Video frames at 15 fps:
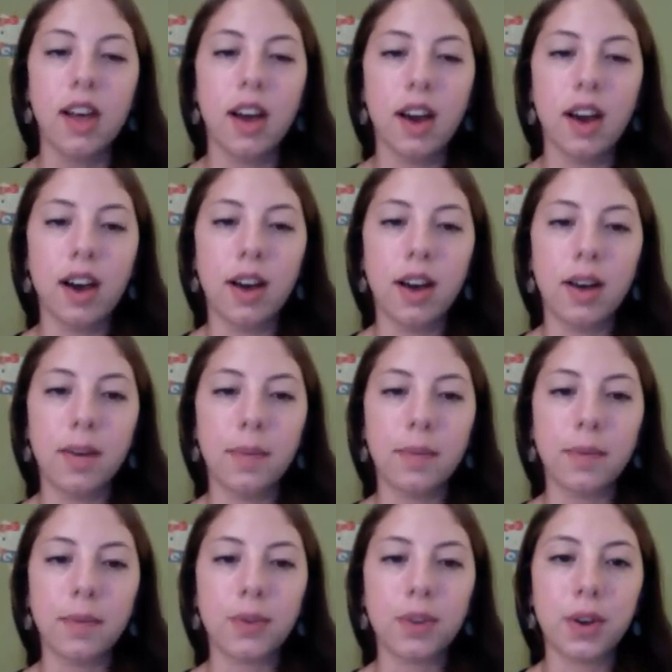
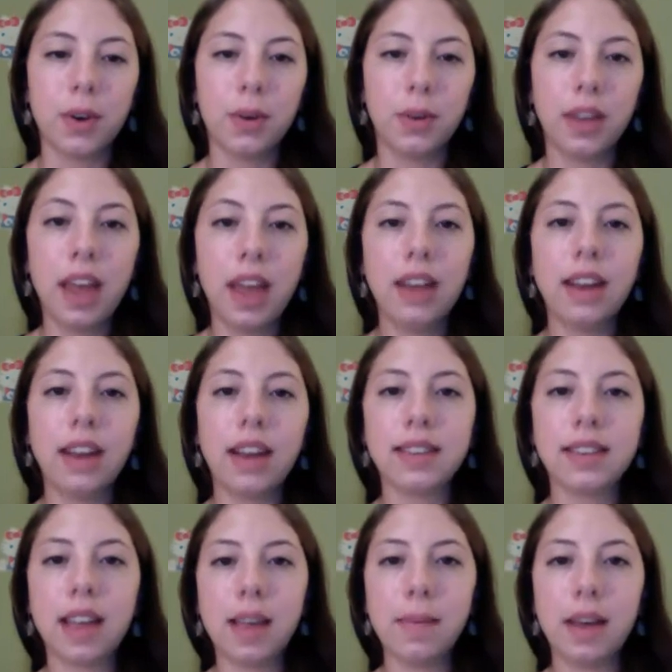So yeah, next
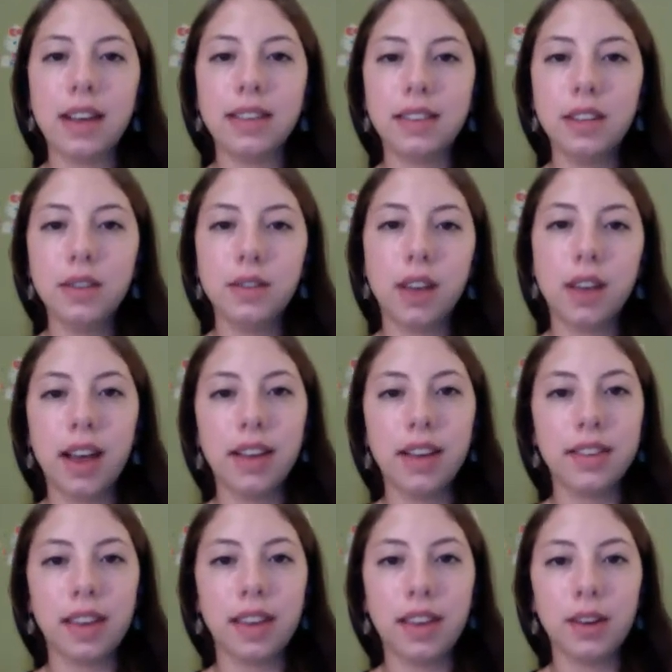time I see you guys,
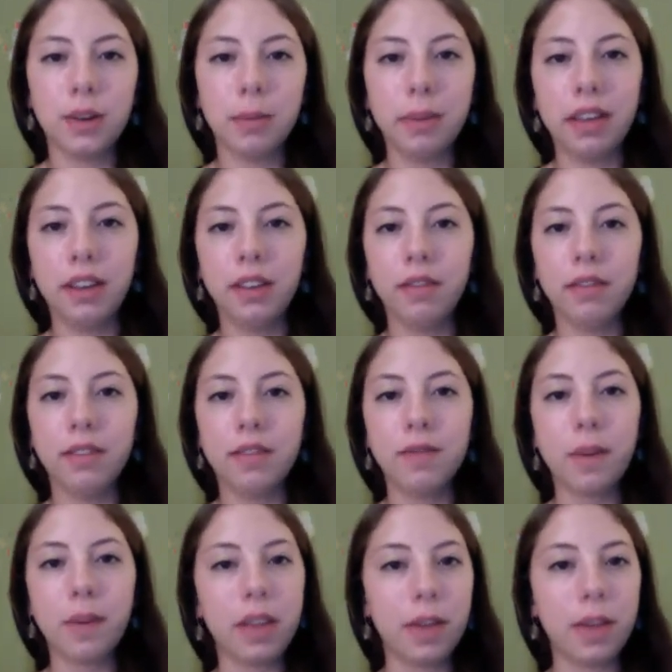it'll be from
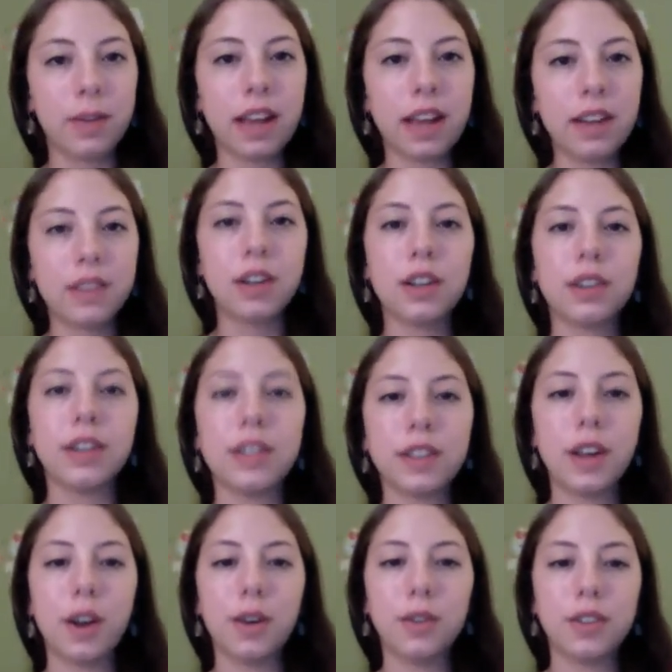the other side of surgery.
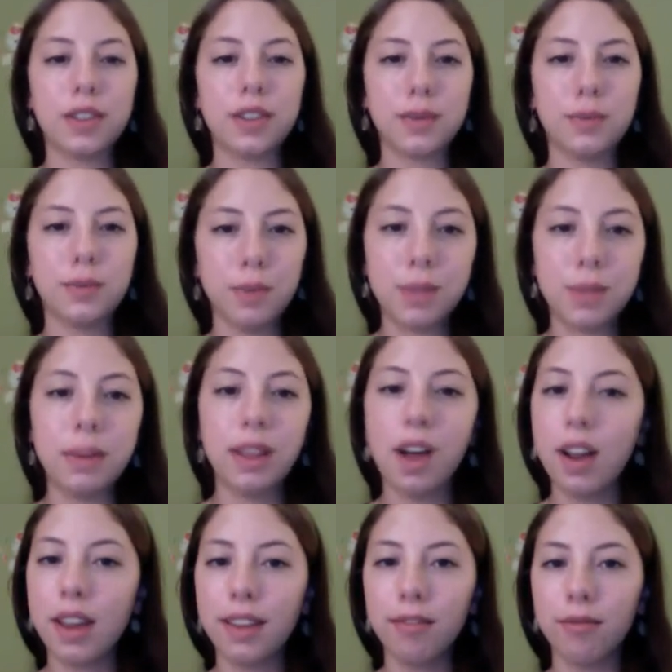So just wish me luck
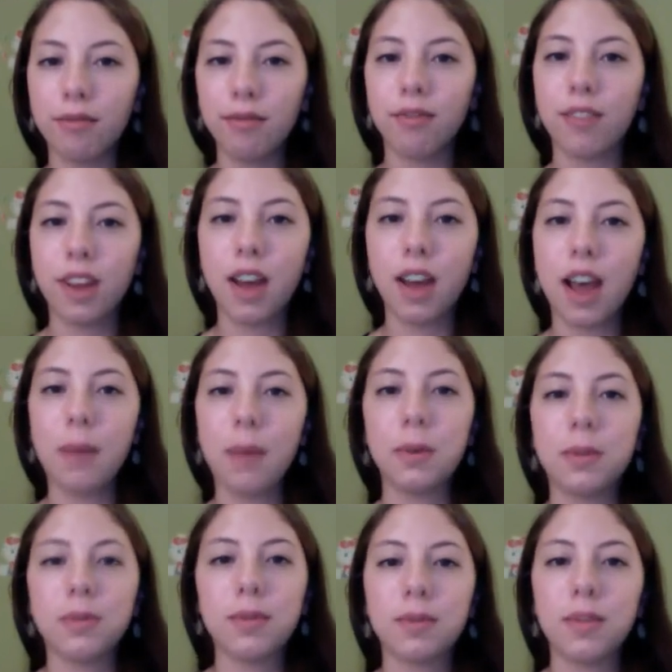and I will
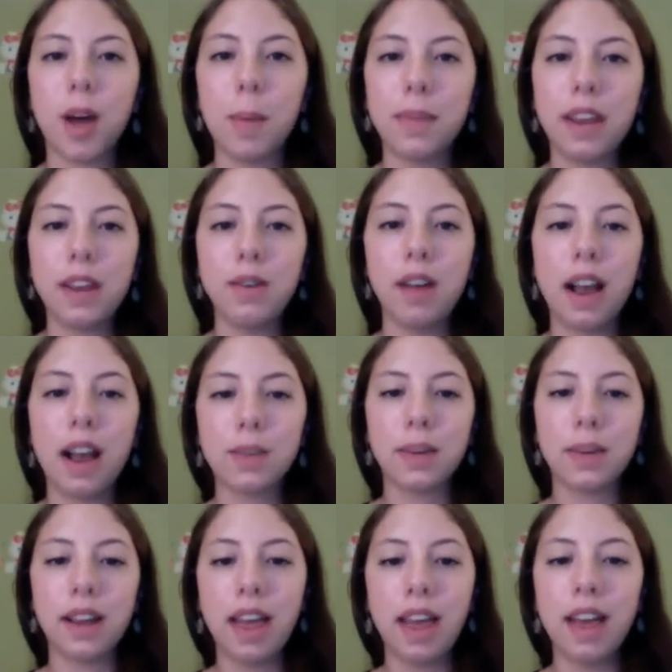update you guys when I
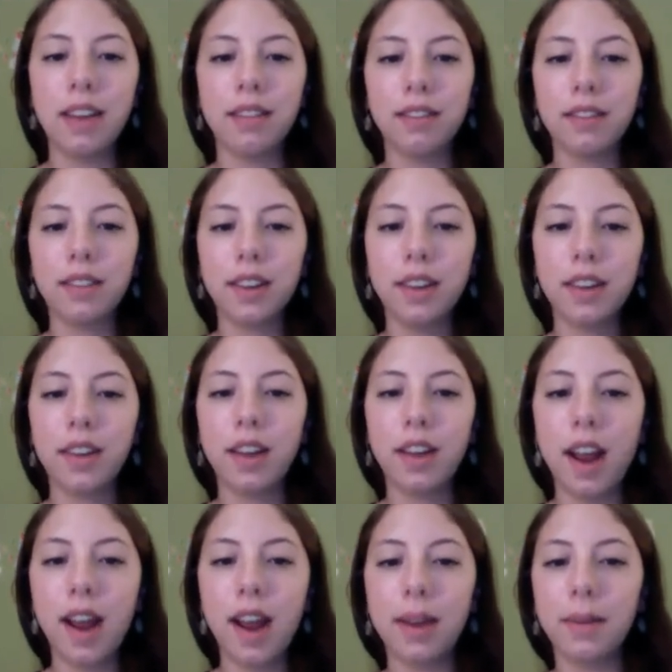can.
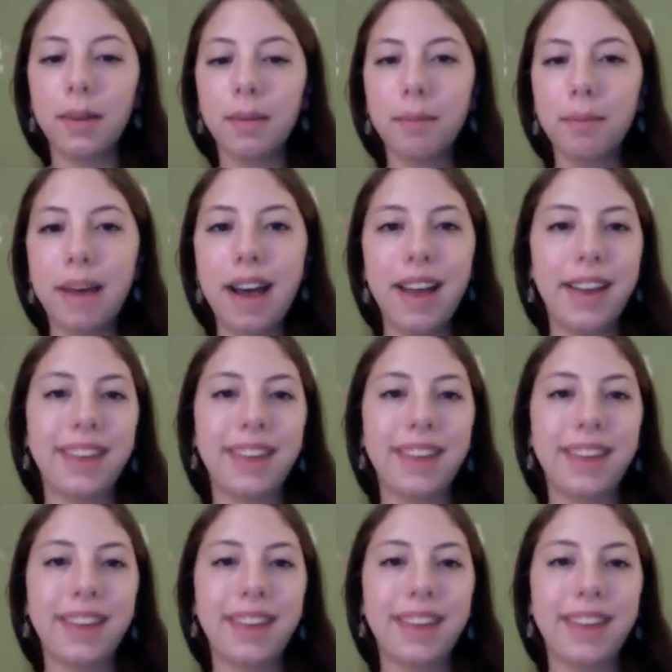Alright, bye.